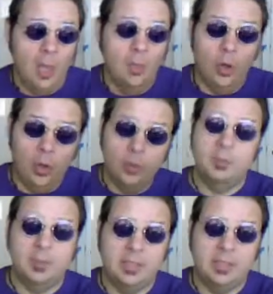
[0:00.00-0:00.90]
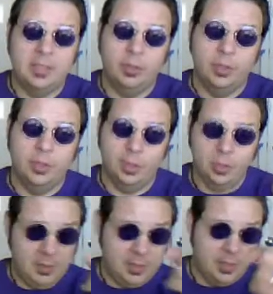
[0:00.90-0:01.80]
The ultimate sandwich, let
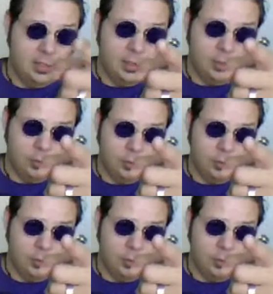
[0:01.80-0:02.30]
me tell you.